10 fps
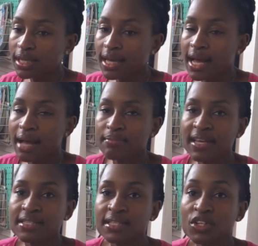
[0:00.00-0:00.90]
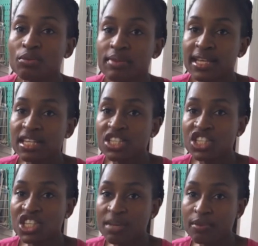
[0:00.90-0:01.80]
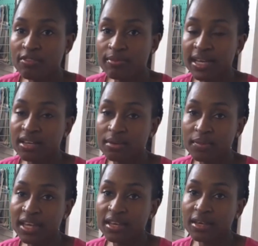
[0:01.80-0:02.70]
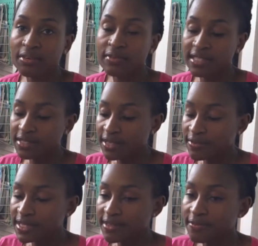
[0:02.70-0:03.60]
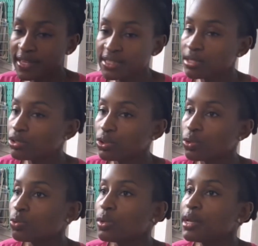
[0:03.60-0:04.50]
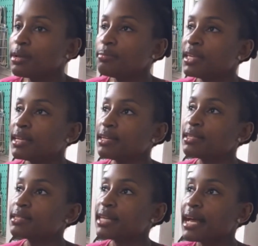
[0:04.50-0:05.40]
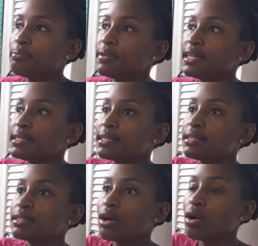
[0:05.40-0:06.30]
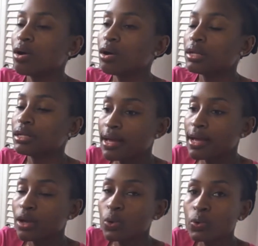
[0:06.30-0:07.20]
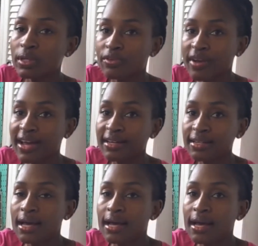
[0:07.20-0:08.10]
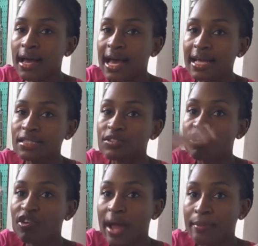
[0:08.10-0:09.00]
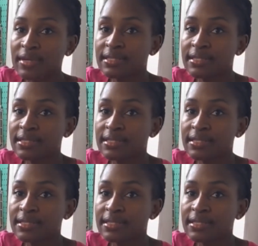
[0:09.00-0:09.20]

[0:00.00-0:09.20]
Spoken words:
I'm guessing you mean the shape of my cupcake. If it's affected, no, because I place it on a cooling rack and wrap it